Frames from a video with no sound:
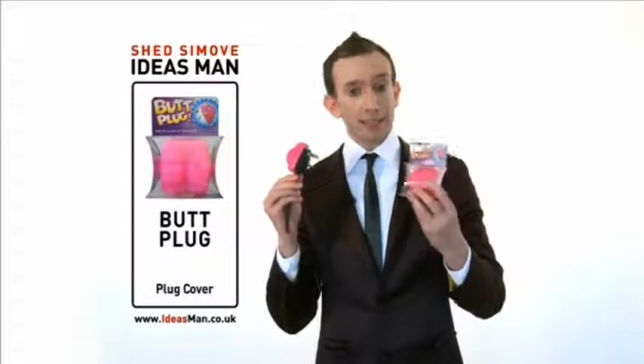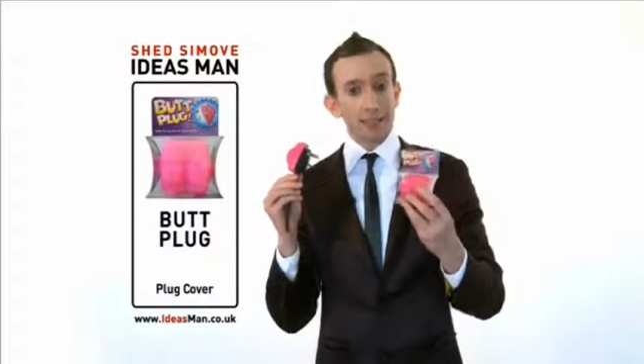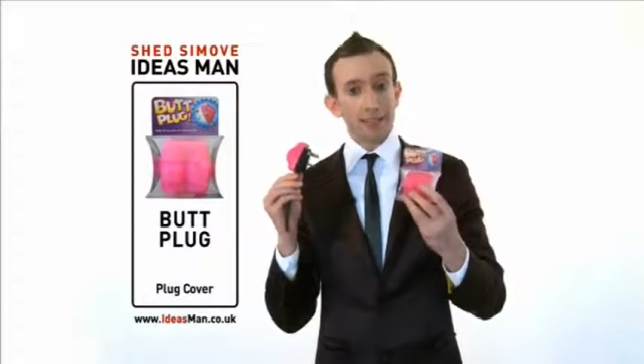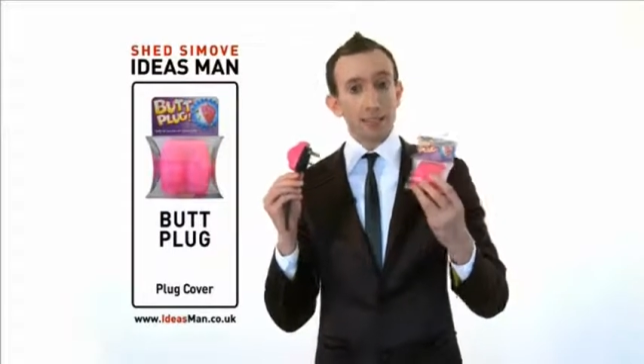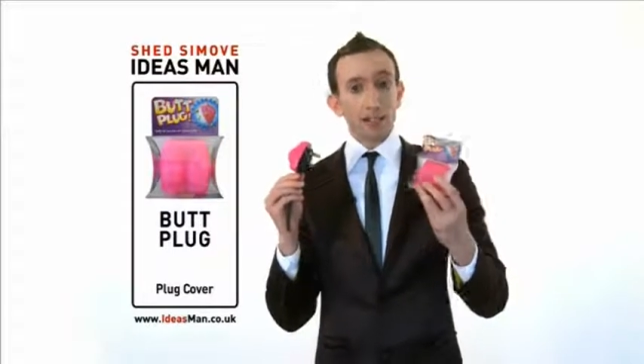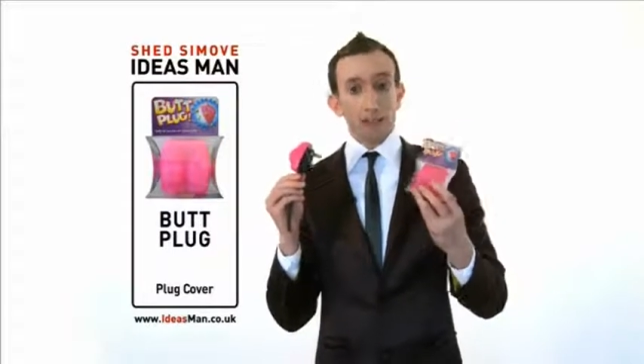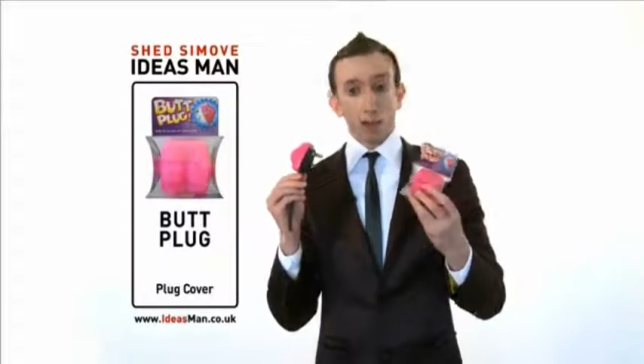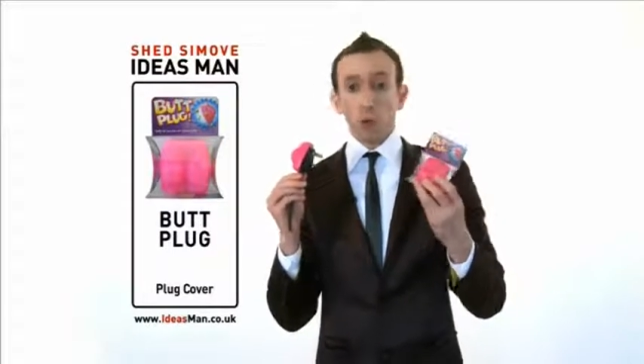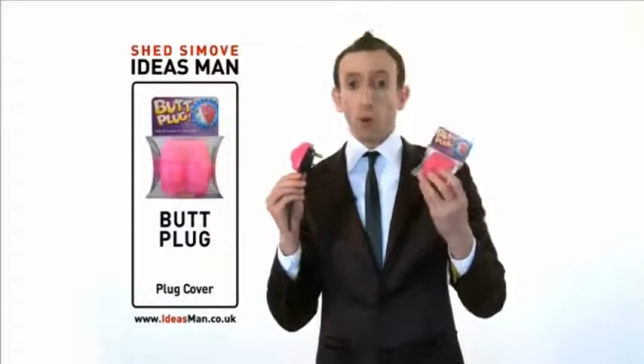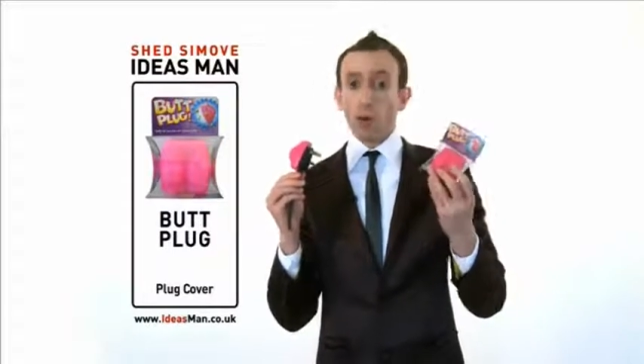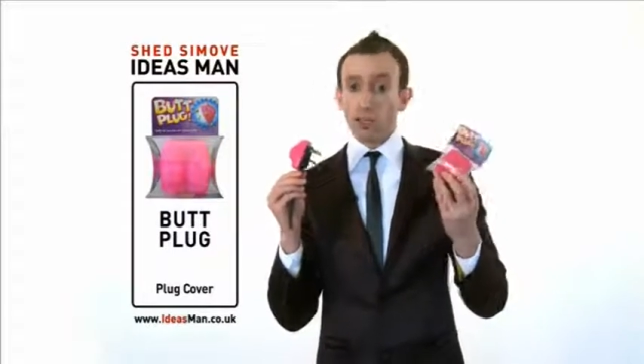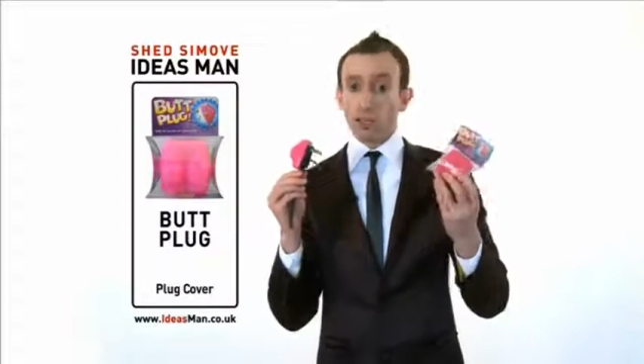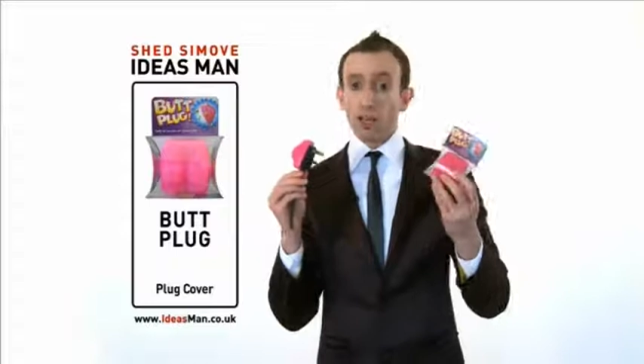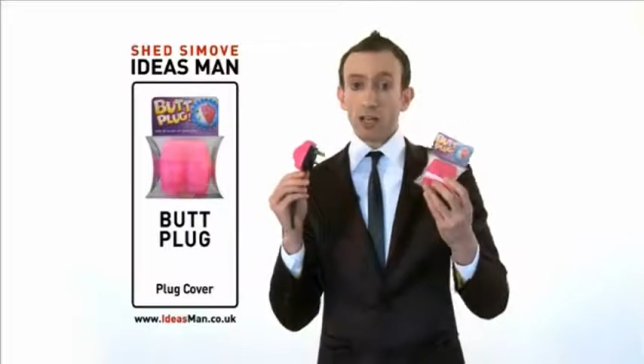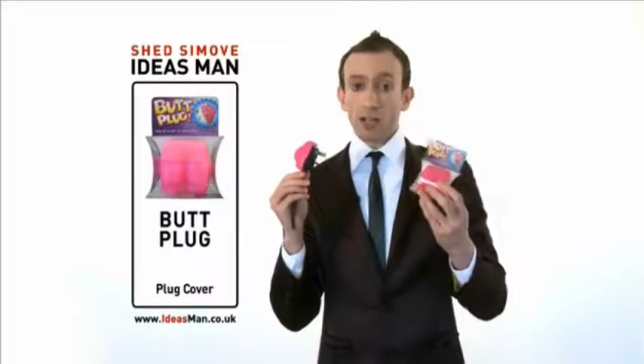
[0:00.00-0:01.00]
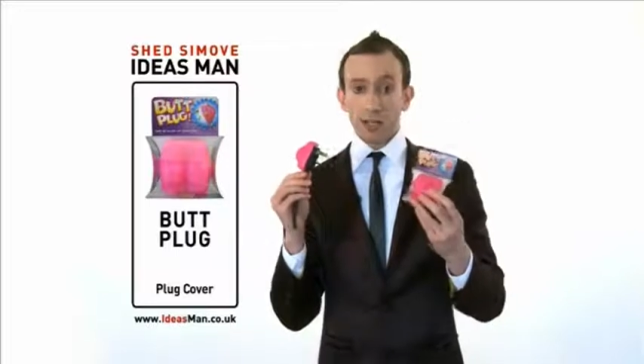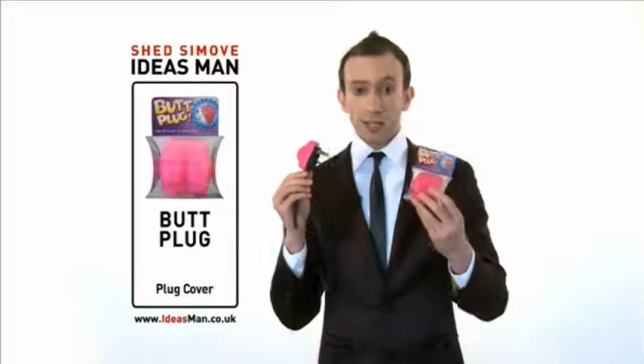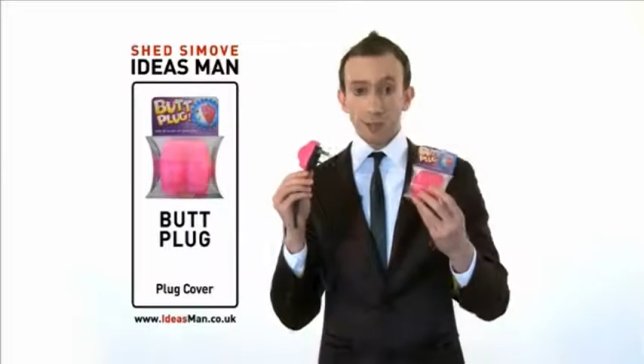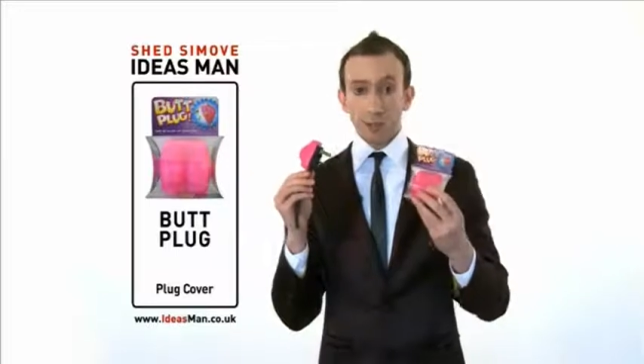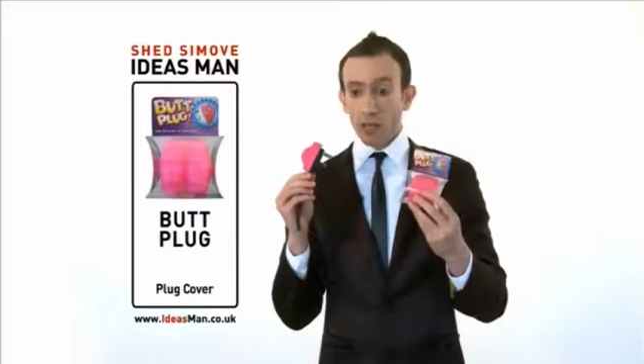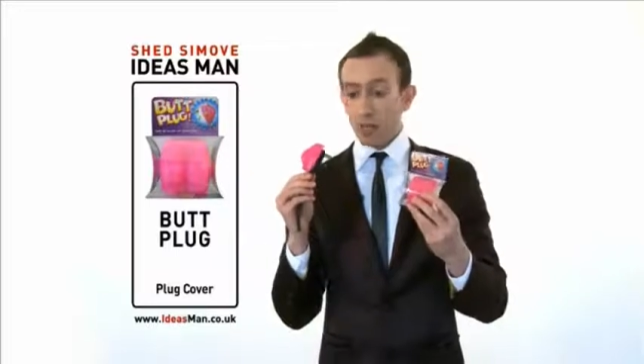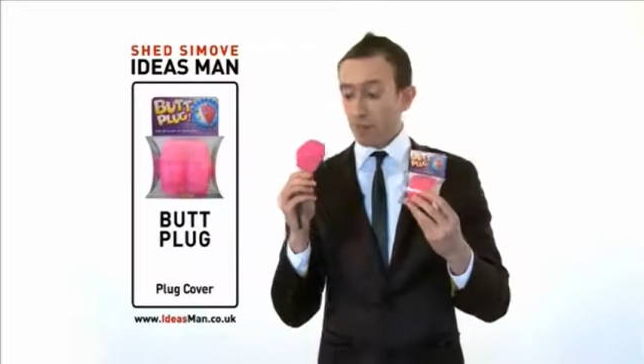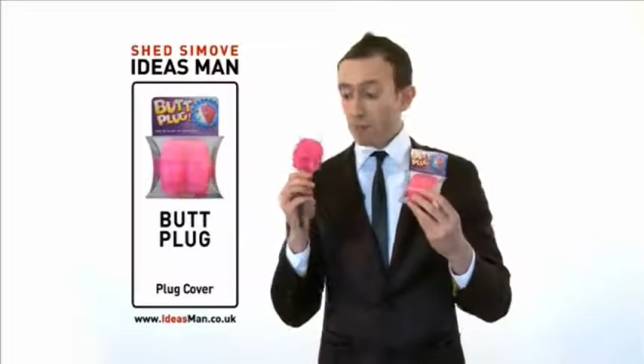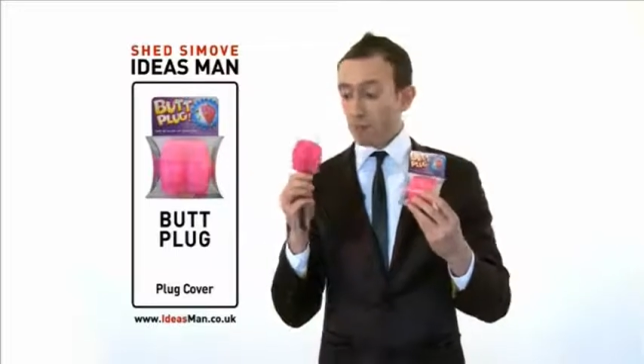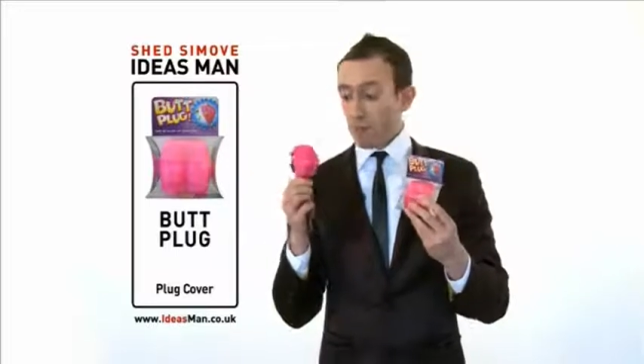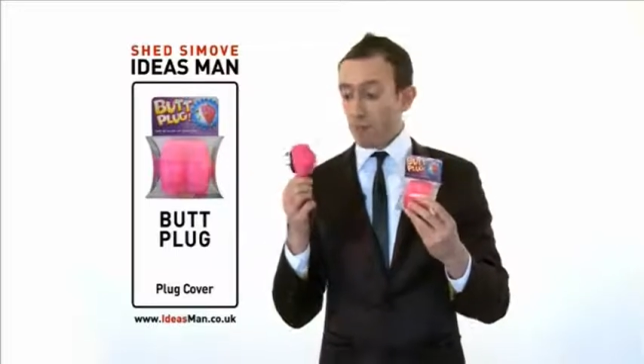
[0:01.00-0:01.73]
and quite ugly, but